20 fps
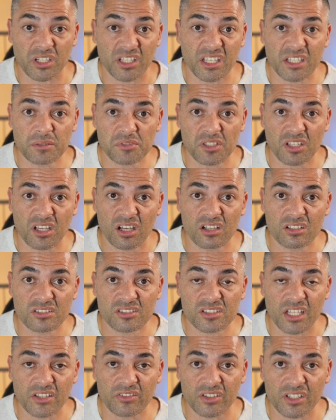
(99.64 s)
to keep the cars
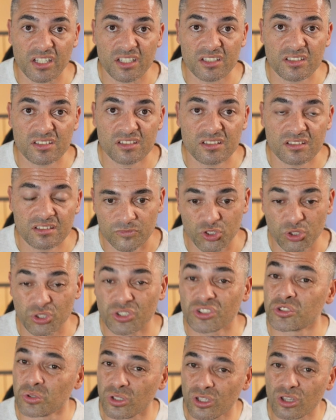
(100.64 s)
safe, I guess. You
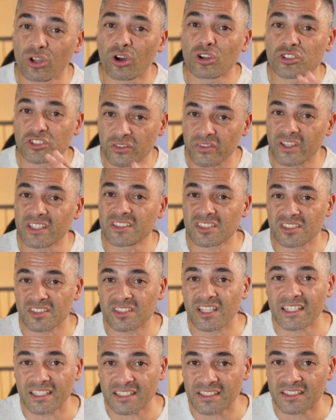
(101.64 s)
could do a lot of
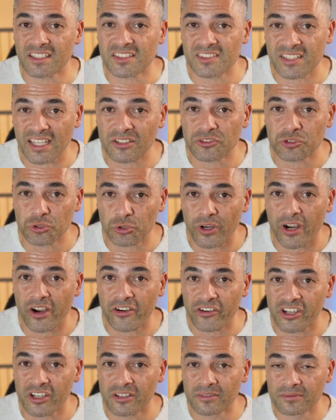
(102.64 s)
entertaining in this outdoor area.